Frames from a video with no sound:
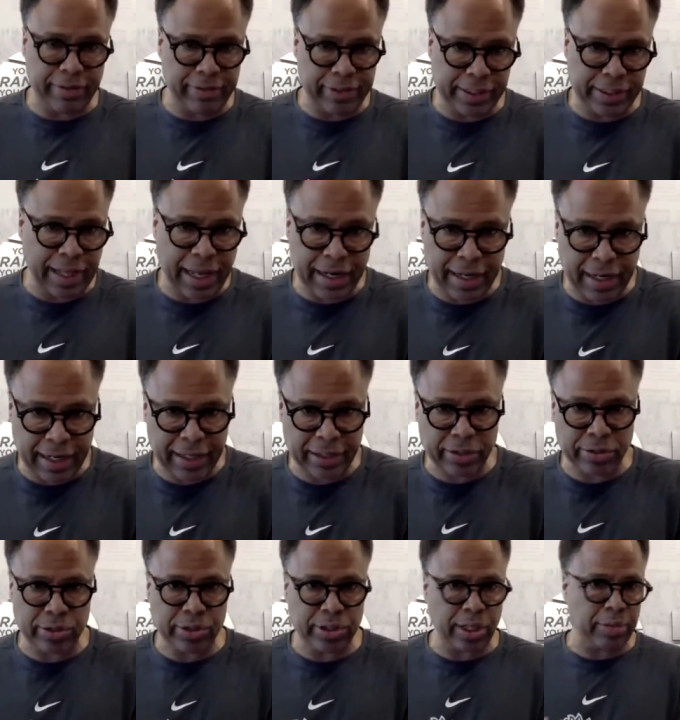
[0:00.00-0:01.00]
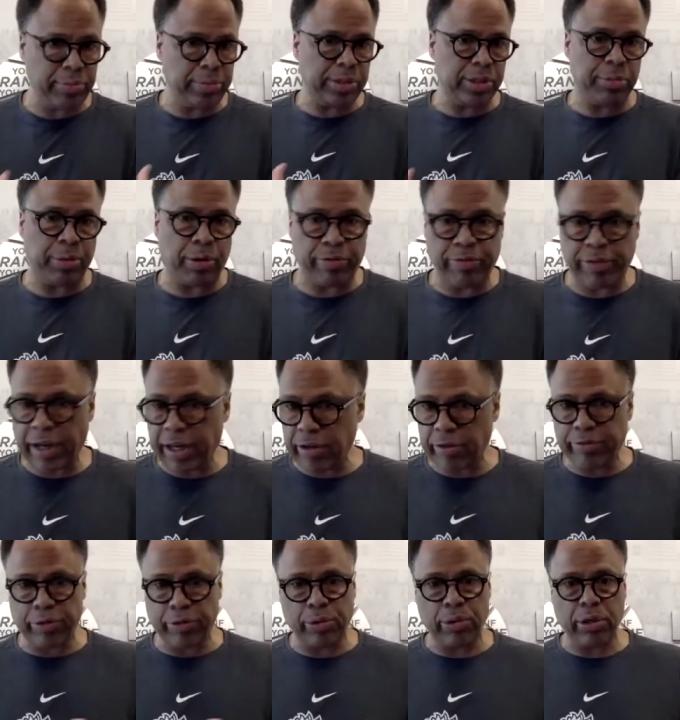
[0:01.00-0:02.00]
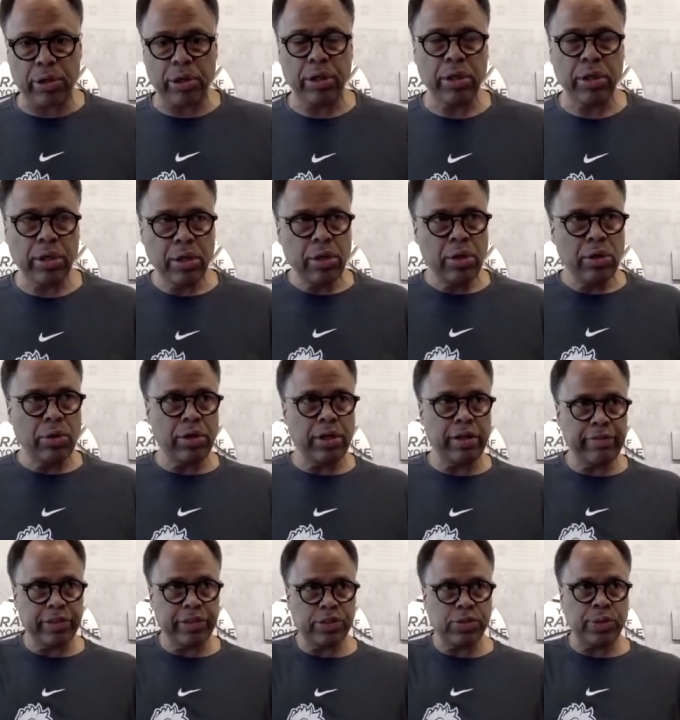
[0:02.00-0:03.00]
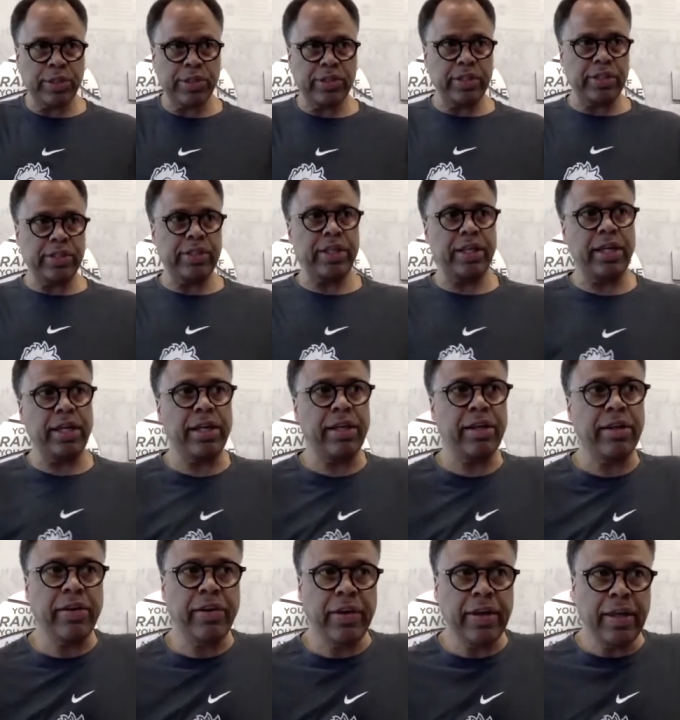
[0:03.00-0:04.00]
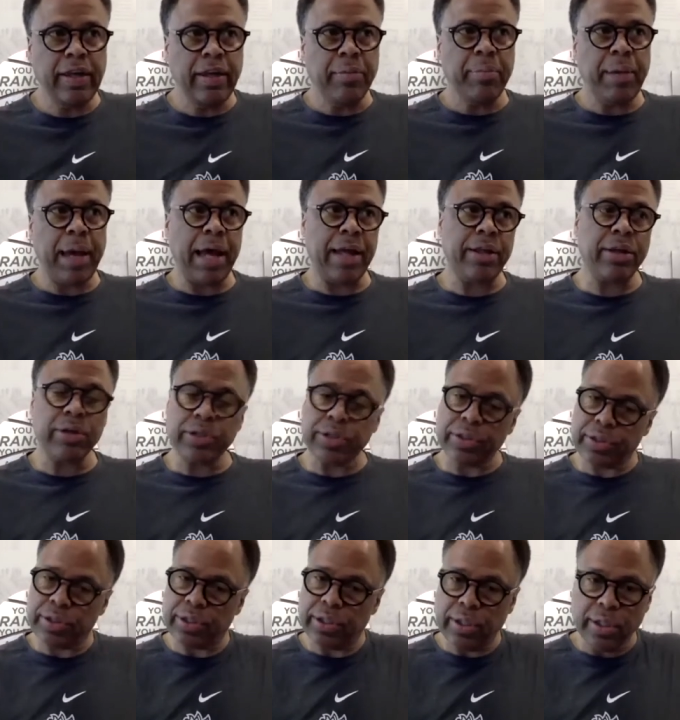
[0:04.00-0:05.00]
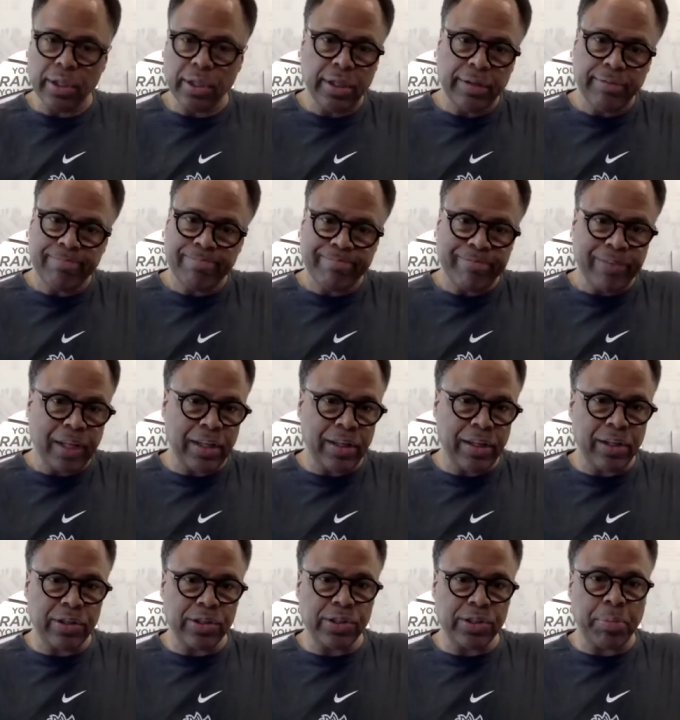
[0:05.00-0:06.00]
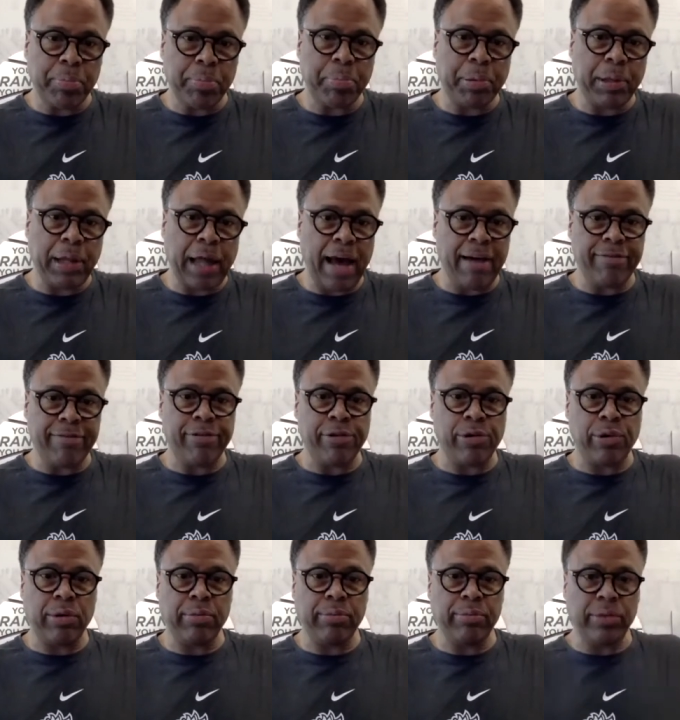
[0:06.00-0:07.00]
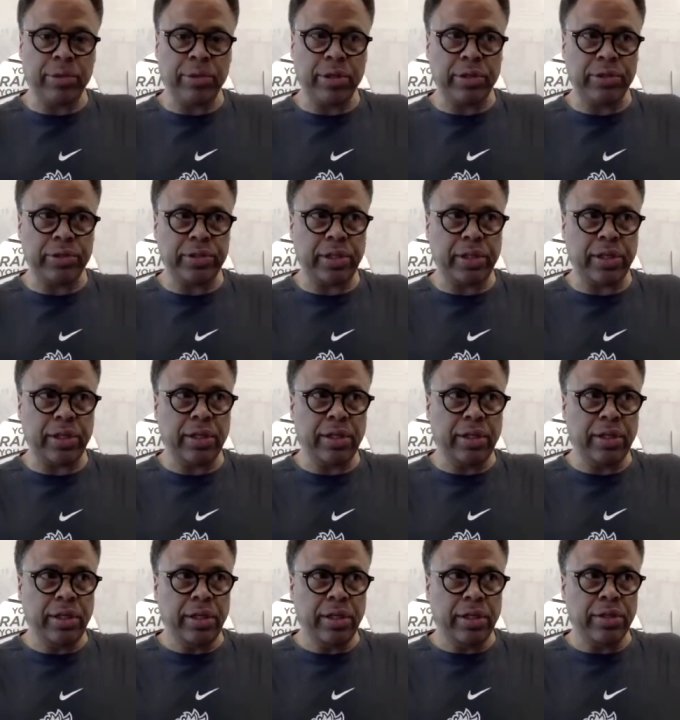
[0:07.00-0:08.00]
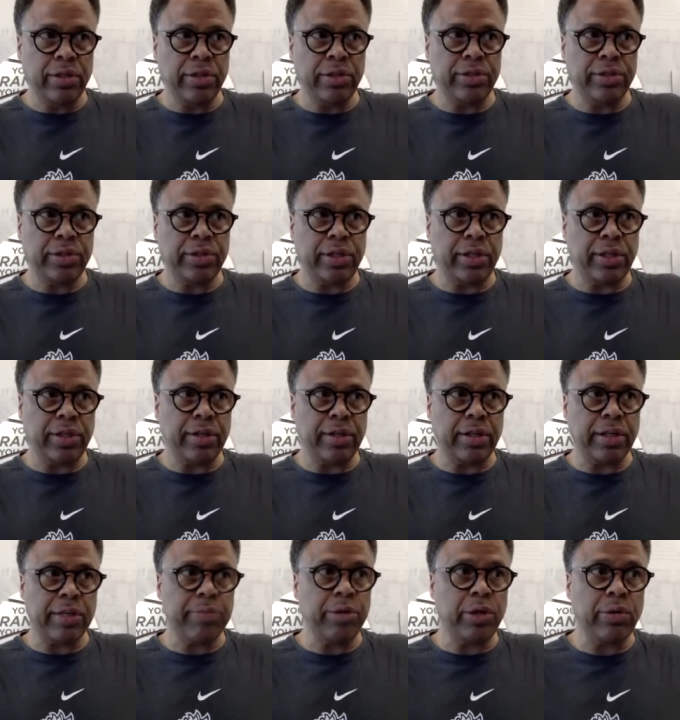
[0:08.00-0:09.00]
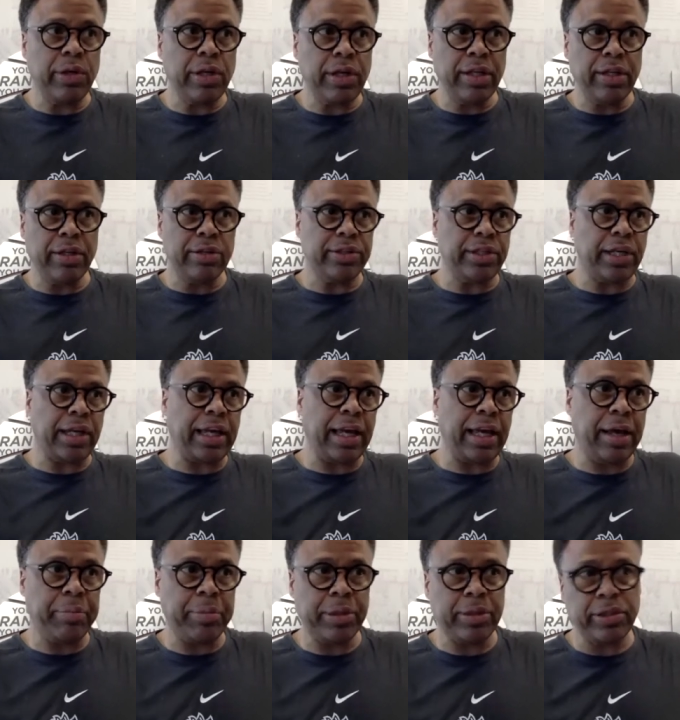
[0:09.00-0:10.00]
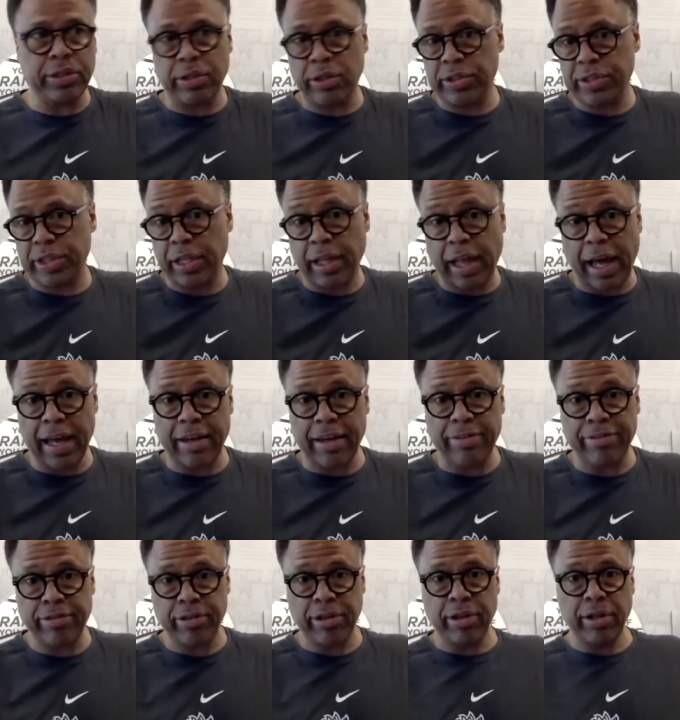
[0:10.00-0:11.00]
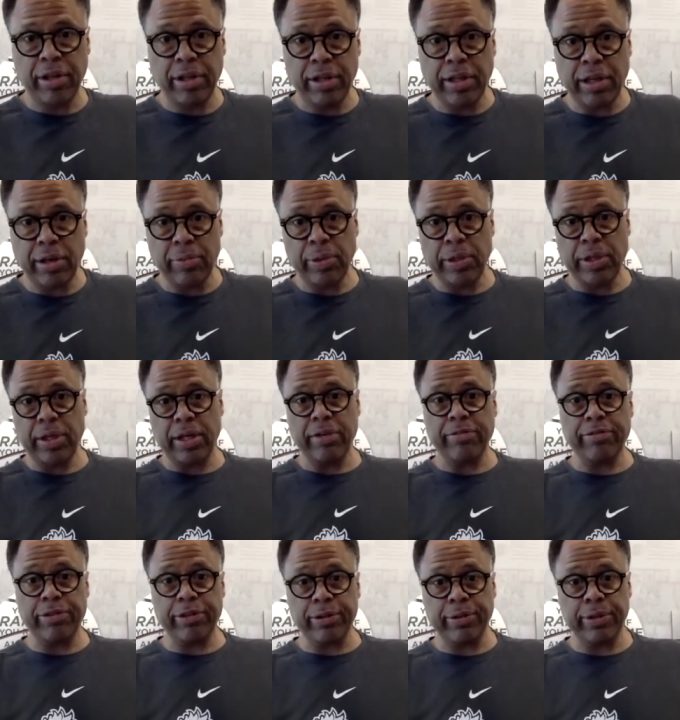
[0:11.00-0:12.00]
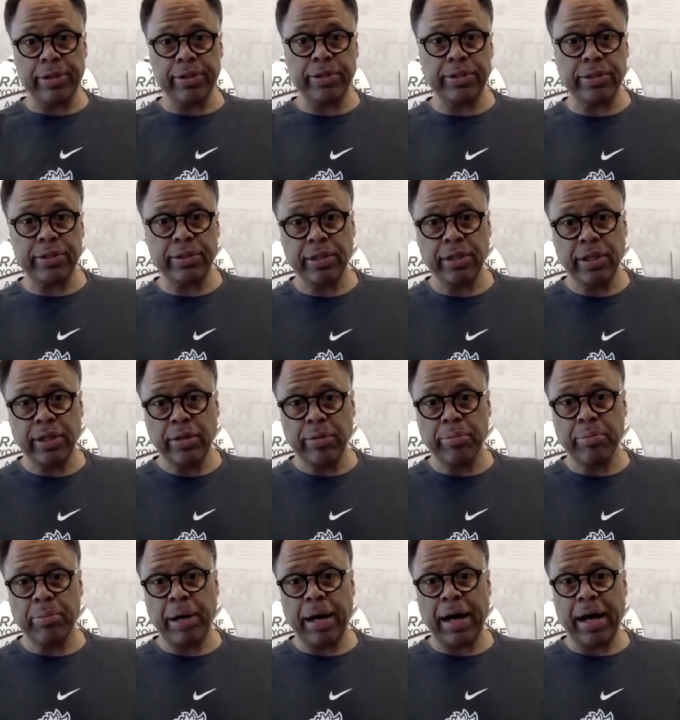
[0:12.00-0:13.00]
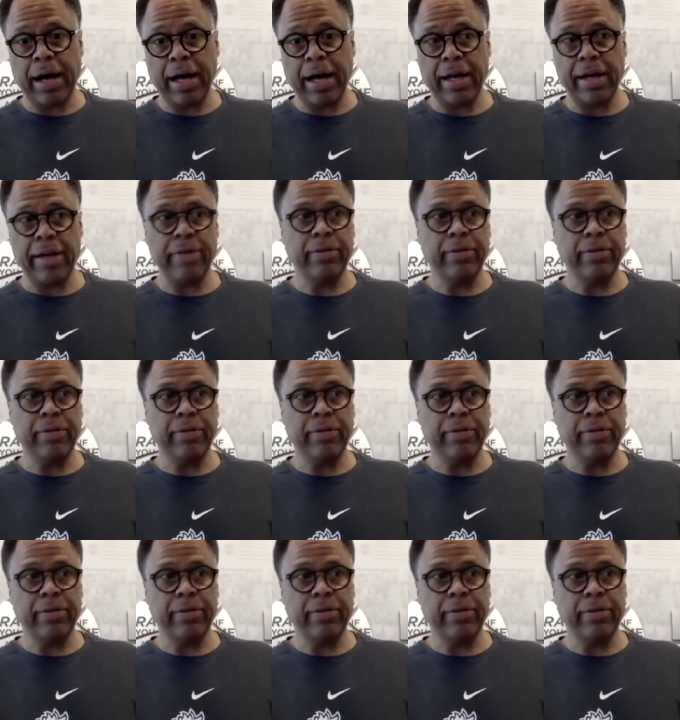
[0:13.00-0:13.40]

not a national championship or a Final Four or even a Sweet 16. Man, there's a platform. There's a community, there's a campus, there's a life that we could influence by